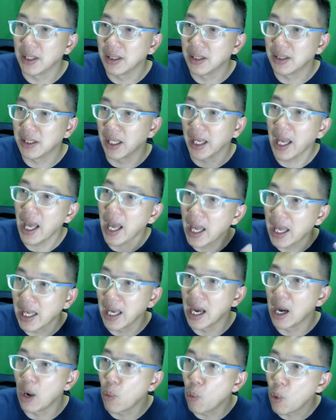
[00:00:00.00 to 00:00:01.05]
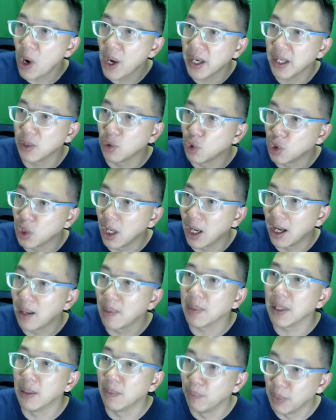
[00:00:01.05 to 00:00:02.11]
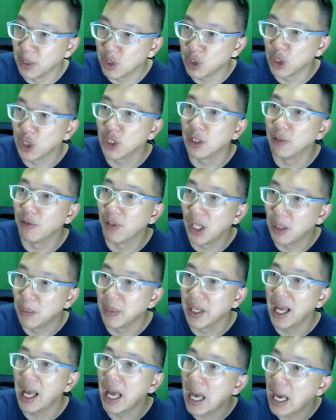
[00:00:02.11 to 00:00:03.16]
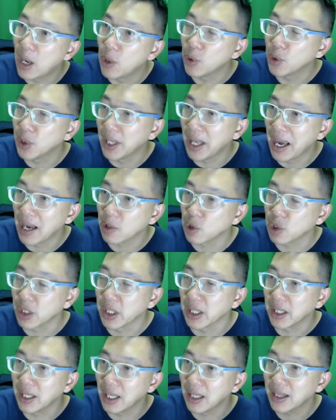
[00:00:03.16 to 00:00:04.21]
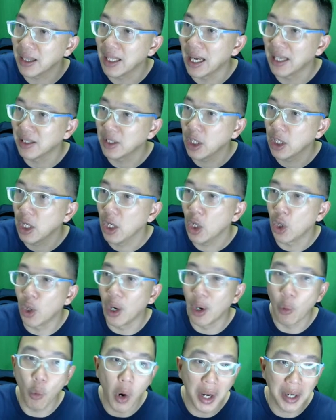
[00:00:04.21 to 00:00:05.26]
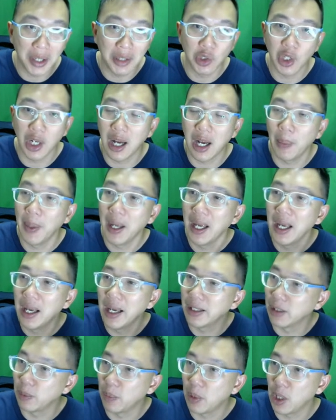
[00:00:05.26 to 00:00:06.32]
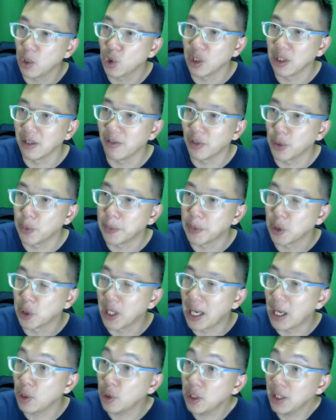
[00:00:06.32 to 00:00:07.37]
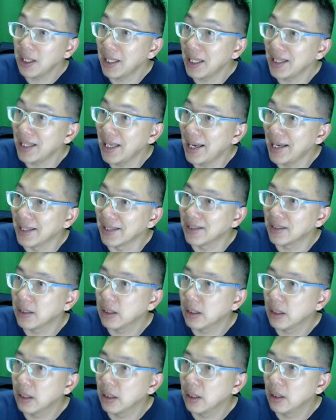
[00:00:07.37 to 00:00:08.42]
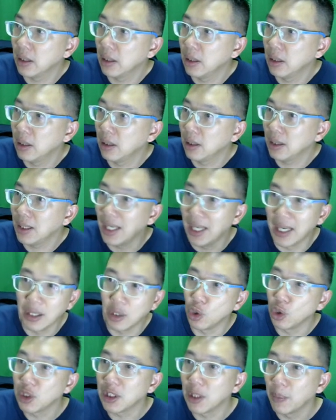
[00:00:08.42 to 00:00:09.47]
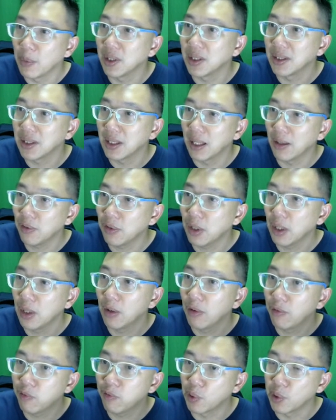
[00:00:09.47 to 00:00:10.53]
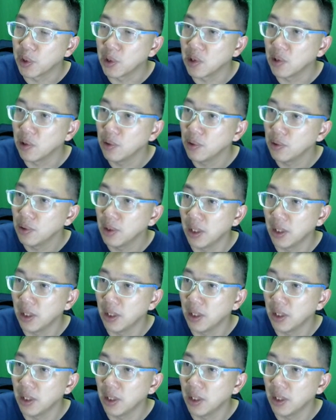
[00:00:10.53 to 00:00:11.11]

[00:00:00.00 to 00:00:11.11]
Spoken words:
It's like, hey, I want a job in business development. How could I actually get that? Or I want a job as a blockchain developer. How could I get that? Can I do some of the stuff for you?